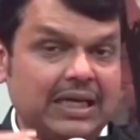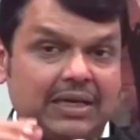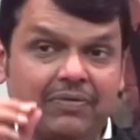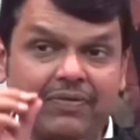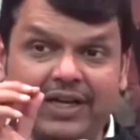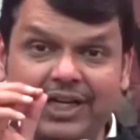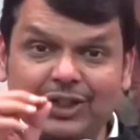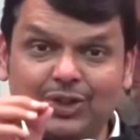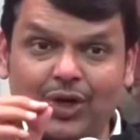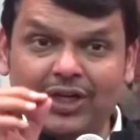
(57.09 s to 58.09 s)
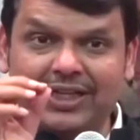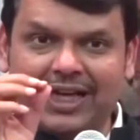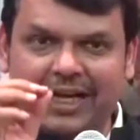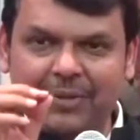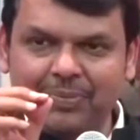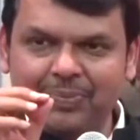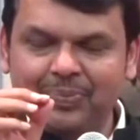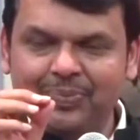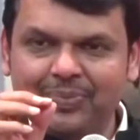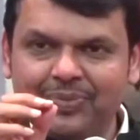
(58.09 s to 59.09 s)
In very short time,
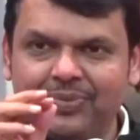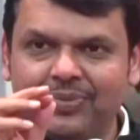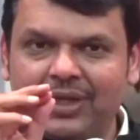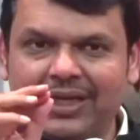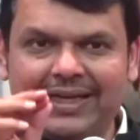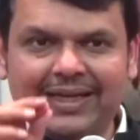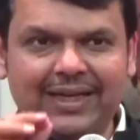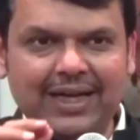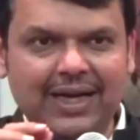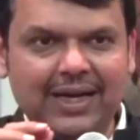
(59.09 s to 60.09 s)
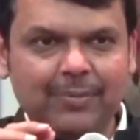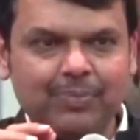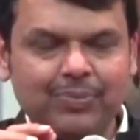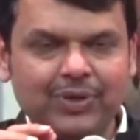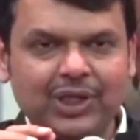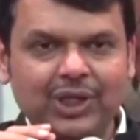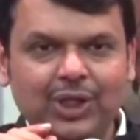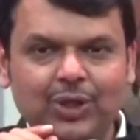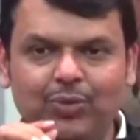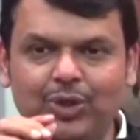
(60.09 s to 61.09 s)
India,
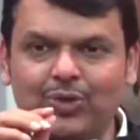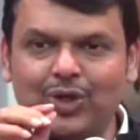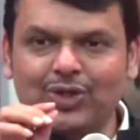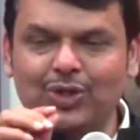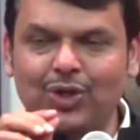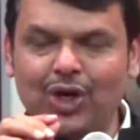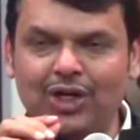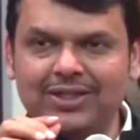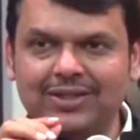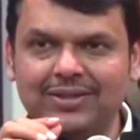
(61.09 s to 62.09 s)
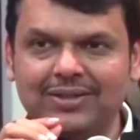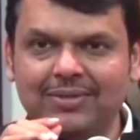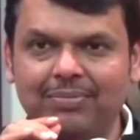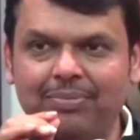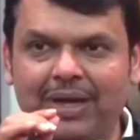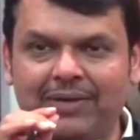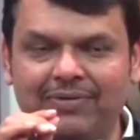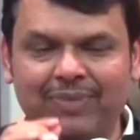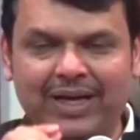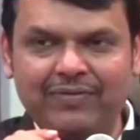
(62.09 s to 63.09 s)
which was not
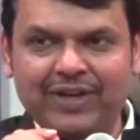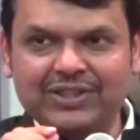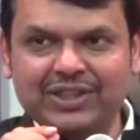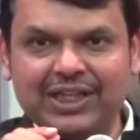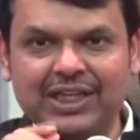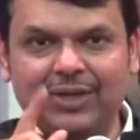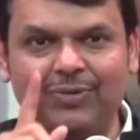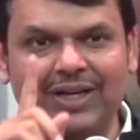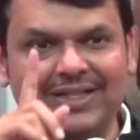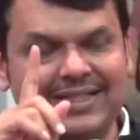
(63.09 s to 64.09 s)
manufacturing even a